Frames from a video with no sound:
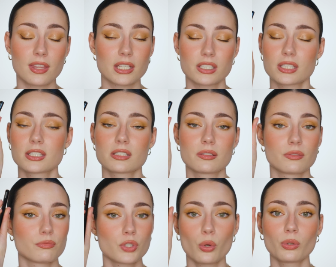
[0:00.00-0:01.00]
This
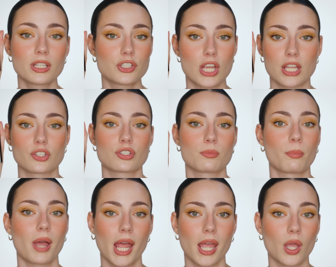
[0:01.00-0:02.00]
totally changed
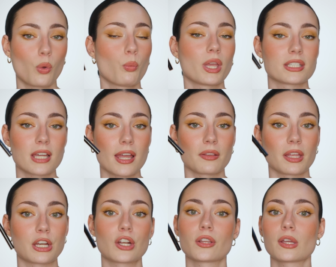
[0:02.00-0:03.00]
my winged
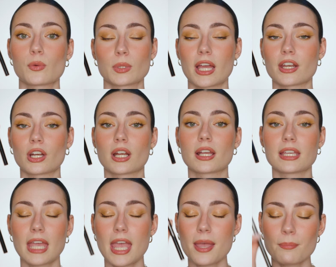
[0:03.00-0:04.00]
eyeliner, liquid liner
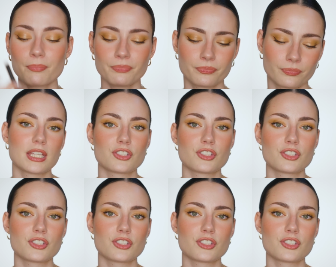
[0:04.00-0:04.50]
game.